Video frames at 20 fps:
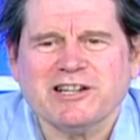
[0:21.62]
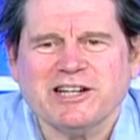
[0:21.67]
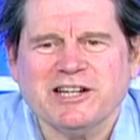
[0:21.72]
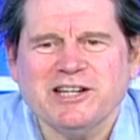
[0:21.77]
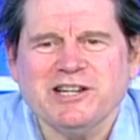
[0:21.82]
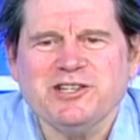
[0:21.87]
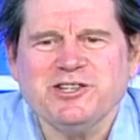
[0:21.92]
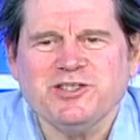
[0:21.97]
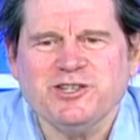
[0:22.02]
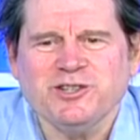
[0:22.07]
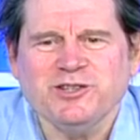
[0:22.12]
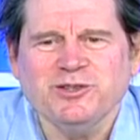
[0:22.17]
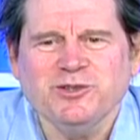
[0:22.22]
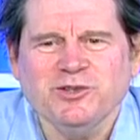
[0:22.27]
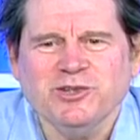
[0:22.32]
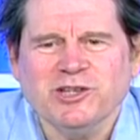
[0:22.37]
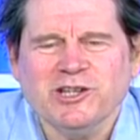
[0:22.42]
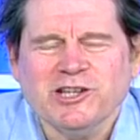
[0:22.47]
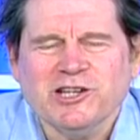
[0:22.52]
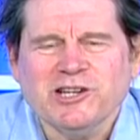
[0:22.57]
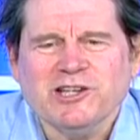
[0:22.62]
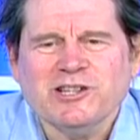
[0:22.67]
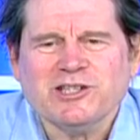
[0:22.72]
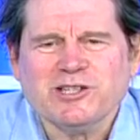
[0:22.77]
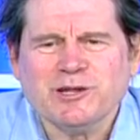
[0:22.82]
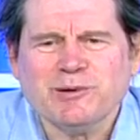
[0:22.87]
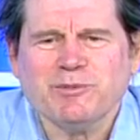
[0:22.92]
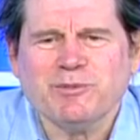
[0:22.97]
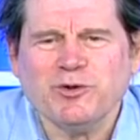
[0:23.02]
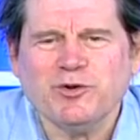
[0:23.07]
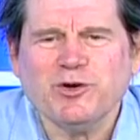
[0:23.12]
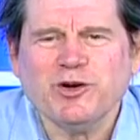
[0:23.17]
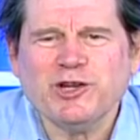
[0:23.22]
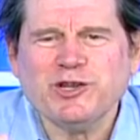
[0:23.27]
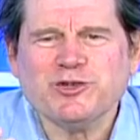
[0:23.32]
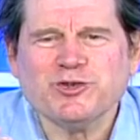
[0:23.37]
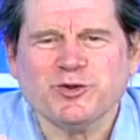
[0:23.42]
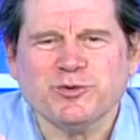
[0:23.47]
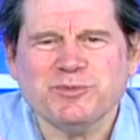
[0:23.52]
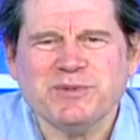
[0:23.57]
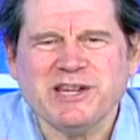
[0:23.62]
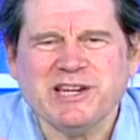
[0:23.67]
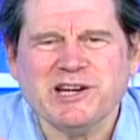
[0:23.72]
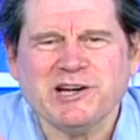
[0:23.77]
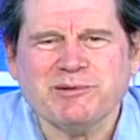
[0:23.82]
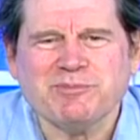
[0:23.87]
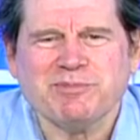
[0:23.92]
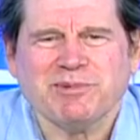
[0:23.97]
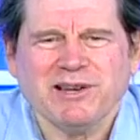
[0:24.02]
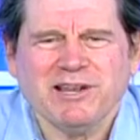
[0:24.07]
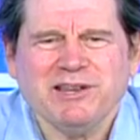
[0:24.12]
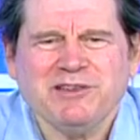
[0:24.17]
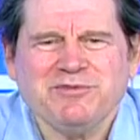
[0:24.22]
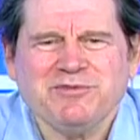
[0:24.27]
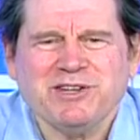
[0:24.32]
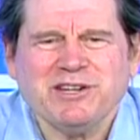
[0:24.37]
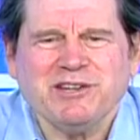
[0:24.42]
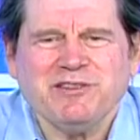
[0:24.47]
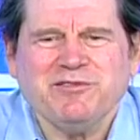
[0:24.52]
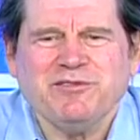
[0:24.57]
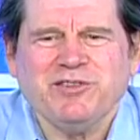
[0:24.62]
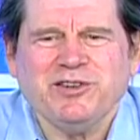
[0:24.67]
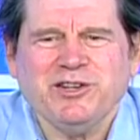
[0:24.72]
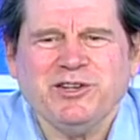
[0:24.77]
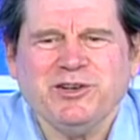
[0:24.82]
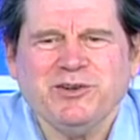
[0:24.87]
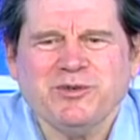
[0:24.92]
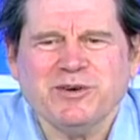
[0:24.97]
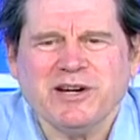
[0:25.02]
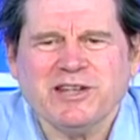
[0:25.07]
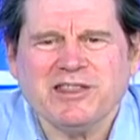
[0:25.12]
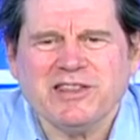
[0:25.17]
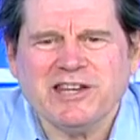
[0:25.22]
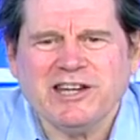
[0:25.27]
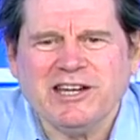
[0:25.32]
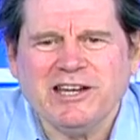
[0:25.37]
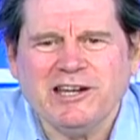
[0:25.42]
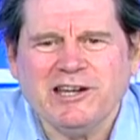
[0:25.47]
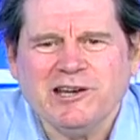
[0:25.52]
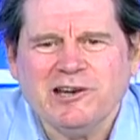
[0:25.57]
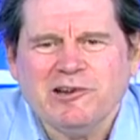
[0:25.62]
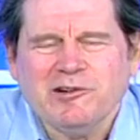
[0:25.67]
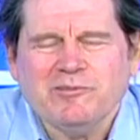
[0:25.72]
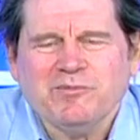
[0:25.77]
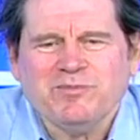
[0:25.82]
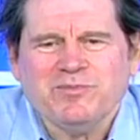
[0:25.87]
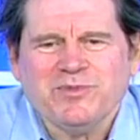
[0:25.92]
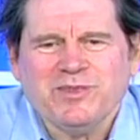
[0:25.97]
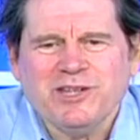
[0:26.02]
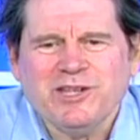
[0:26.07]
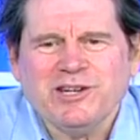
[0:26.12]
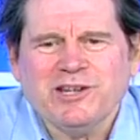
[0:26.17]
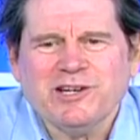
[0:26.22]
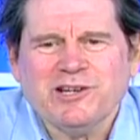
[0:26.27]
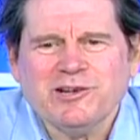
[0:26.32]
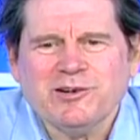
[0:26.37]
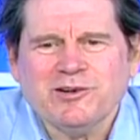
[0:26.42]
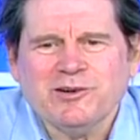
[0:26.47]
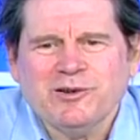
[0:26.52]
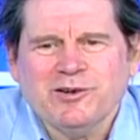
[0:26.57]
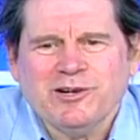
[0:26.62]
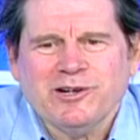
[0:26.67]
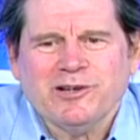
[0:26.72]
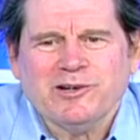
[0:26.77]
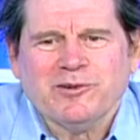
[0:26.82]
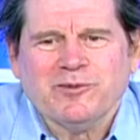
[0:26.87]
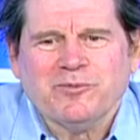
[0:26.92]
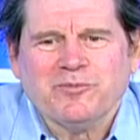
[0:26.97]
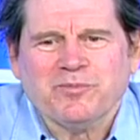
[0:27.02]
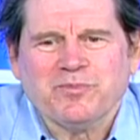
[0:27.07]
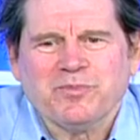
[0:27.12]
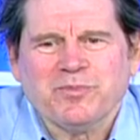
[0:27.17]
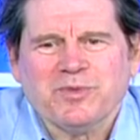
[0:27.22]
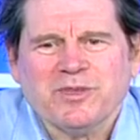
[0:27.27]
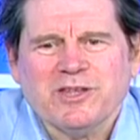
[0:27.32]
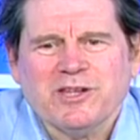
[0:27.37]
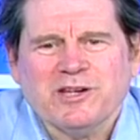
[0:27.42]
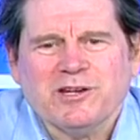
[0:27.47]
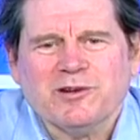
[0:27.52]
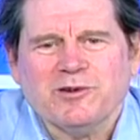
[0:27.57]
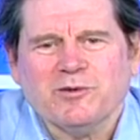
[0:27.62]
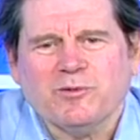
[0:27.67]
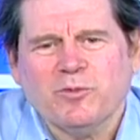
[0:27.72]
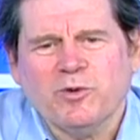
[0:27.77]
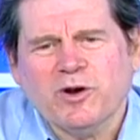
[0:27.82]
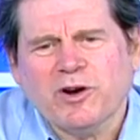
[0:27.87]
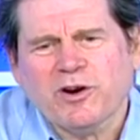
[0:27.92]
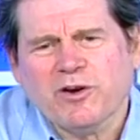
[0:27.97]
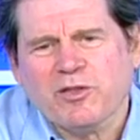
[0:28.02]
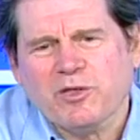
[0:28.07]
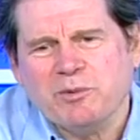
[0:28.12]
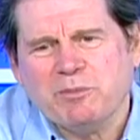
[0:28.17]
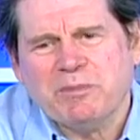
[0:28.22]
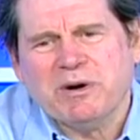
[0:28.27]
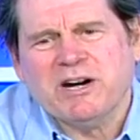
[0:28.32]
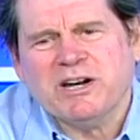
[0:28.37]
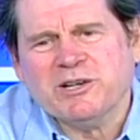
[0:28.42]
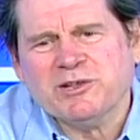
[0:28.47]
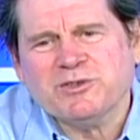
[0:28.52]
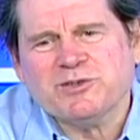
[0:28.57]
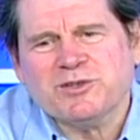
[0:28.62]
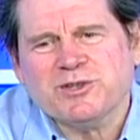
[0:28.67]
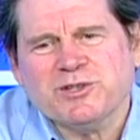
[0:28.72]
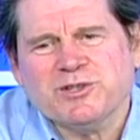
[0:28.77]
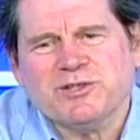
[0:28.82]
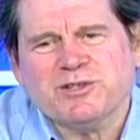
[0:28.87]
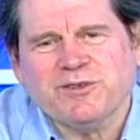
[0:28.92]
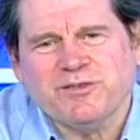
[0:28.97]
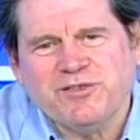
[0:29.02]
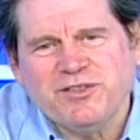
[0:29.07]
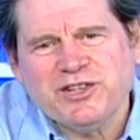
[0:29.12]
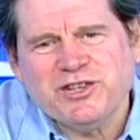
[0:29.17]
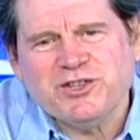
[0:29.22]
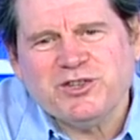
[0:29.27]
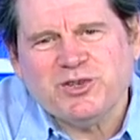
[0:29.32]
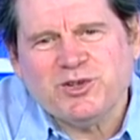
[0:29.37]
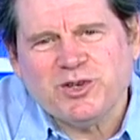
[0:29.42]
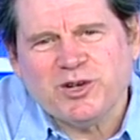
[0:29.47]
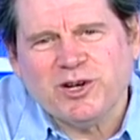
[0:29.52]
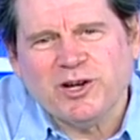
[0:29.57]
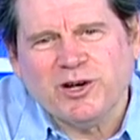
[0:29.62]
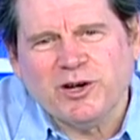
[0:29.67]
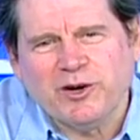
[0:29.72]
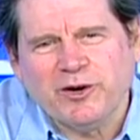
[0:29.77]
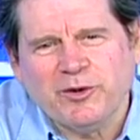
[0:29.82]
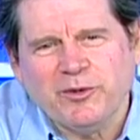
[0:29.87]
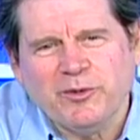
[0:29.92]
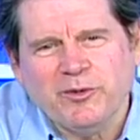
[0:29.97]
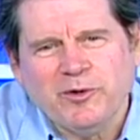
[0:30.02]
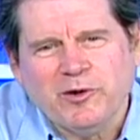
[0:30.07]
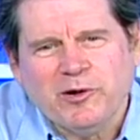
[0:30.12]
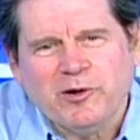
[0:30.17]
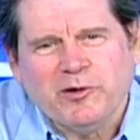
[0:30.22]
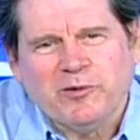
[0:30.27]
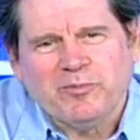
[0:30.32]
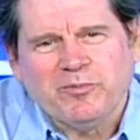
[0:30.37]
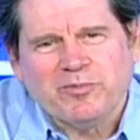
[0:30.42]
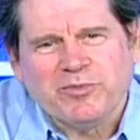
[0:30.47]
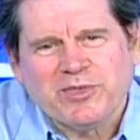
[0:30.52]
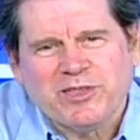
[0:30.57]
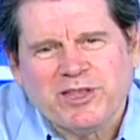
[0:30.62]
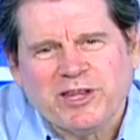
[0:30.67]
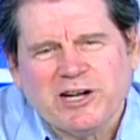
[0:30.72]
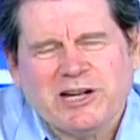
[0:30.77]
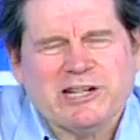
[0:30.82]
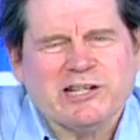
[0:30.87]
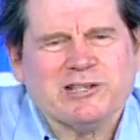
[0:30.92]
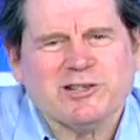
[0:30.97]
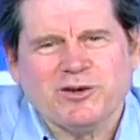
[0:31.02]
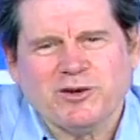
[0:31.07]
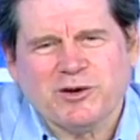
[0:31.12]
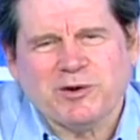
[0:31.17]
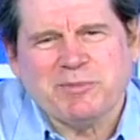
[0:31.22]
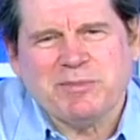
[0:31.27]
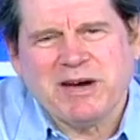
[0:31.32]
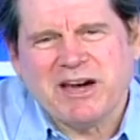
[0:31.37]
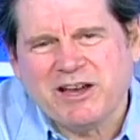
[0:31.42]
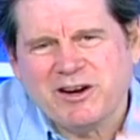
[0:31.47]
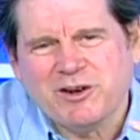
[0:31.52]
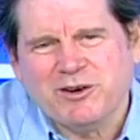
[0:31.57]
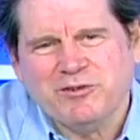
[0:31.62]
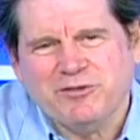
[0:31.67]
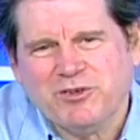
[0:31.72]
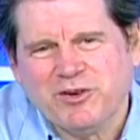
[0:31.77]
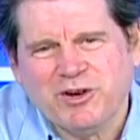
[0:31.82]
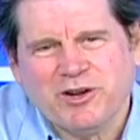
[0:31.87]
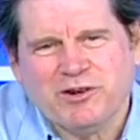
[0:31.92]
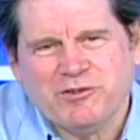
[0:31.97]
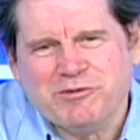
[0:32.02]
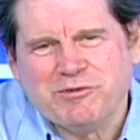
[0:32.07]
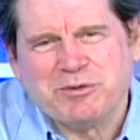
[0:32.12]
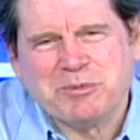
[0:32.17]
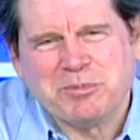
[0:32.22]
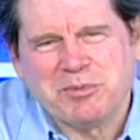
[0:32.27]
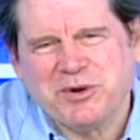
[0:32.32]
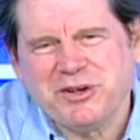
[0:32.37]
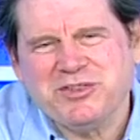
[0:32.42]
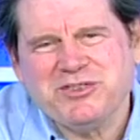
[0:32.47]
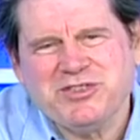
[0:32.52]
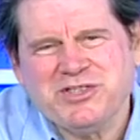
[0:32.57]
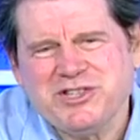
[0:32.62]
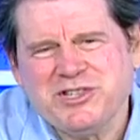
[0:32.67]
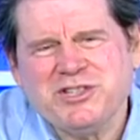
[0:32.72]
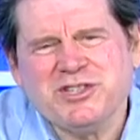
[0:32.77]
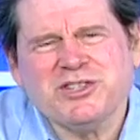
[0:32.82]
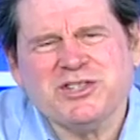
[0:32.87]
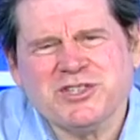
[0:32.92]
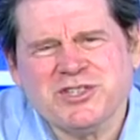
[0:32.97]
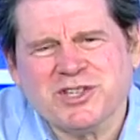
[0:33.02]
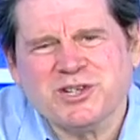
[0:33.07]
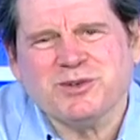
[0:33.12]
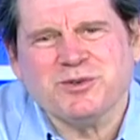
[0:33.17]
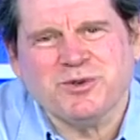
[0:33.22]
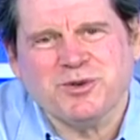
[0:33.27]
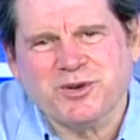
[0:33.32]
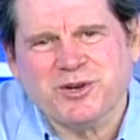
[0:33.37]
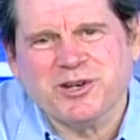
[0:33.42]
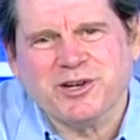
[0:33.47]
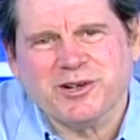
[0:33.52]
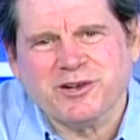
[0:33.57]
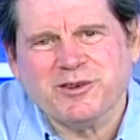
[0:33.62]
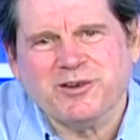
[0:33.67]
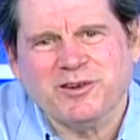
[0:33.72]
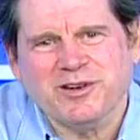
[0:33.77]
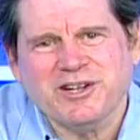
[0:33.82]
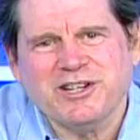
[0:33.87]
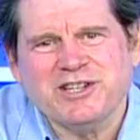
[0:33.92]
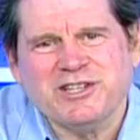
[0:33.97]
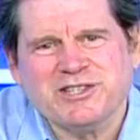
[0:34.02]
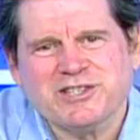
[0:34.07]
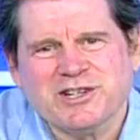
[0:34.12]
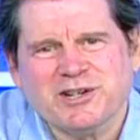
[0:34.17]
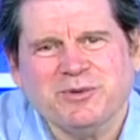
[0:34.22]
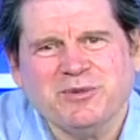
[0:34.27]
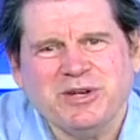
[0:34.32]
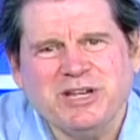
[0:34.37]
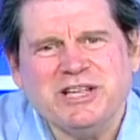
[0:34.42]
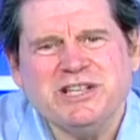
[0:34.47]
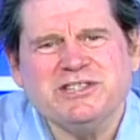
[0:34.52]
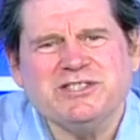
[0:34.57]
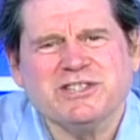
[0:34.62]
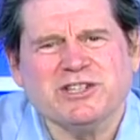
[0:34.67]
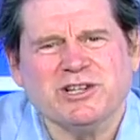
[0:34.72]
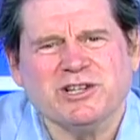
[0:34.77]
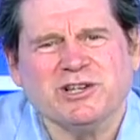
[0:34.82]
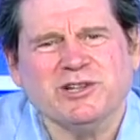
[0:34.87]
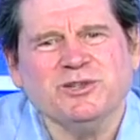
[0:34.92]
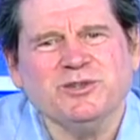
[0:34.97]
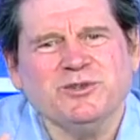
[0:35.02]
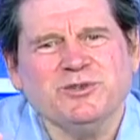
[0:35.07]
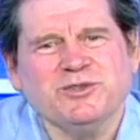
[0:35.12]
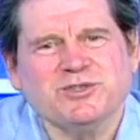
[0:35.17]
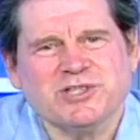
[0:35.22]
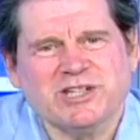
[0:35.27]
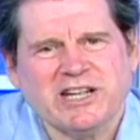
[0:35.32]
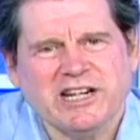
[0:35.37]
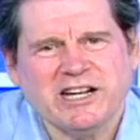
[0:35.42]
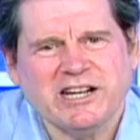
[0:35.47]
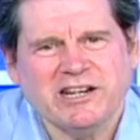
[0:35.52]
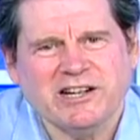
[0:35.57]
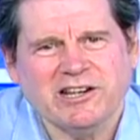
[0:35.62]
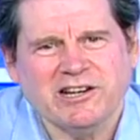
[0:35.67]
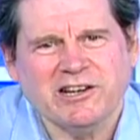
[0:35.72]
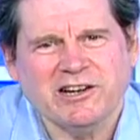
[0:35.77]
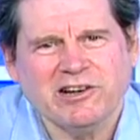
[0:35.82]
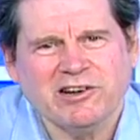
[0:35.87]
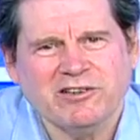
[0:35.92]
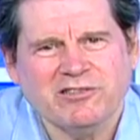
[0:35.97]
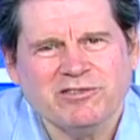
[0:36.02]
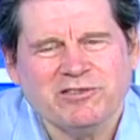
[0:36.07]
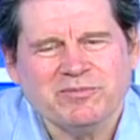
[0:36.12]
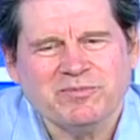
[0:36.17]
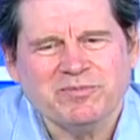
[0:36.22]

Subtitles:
of issues, some of which will be uplifting for you, I think. You know, one of the mantras of this show that I talk about over and over because it's just so critical and so easy to lose sight of